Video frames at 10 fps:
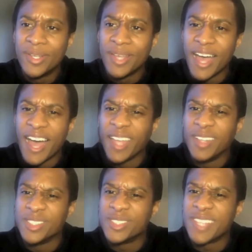and
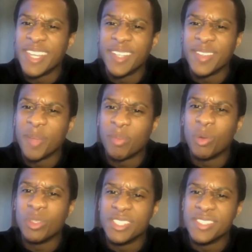just take the
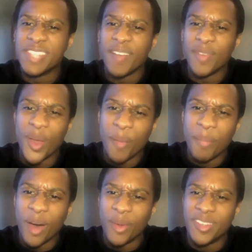approaches that I've learned
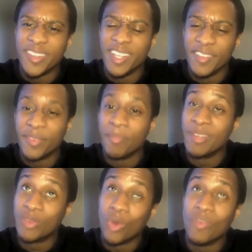about to deliver
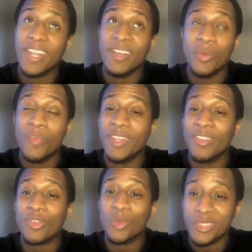mentoring within a
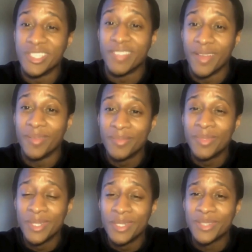school setting.
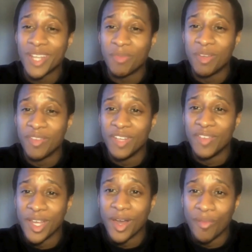That's been really,
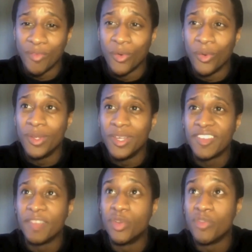really cool.
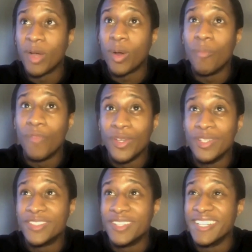To improve my
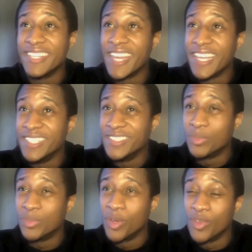confidence to liaise
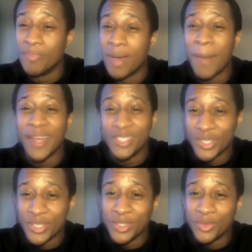with my
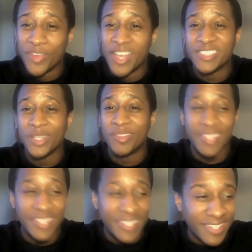managers, with
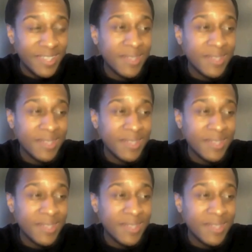SLT,